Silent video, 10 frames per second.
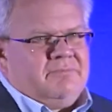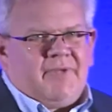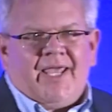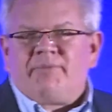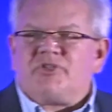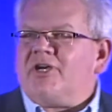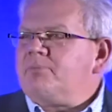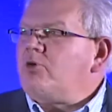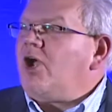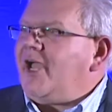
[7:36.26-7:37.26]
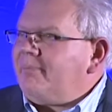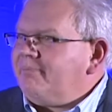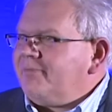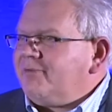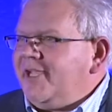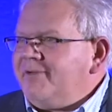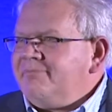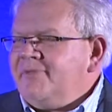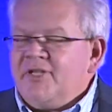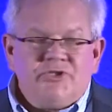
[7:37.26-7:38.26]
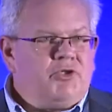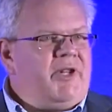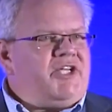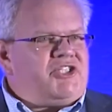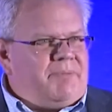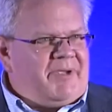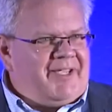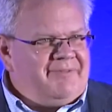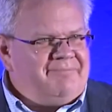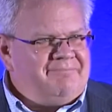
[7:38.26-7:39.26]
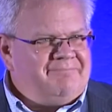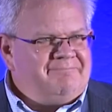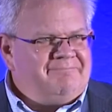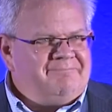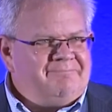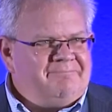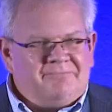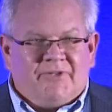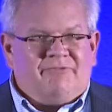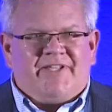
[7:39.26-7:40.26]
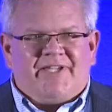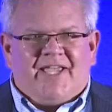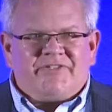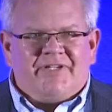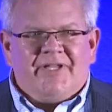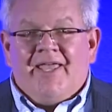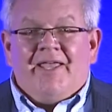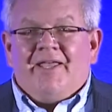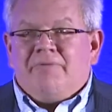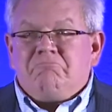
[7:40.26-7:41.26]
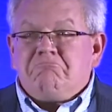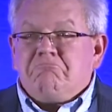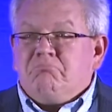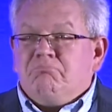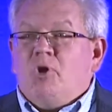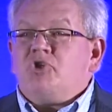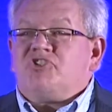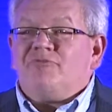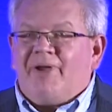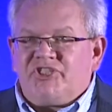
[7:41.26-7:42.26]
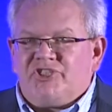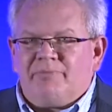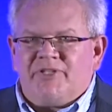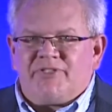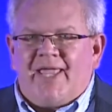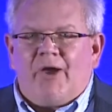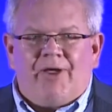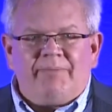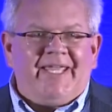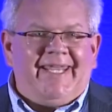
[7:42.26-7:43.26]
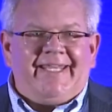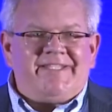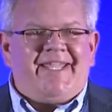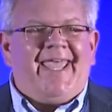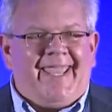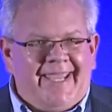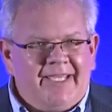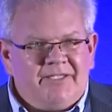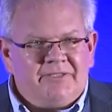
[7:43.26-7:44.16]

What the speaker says: Amazon Prime, right? 2-day shipping. Fantastic. Most of my shipments now I'm getting in a day.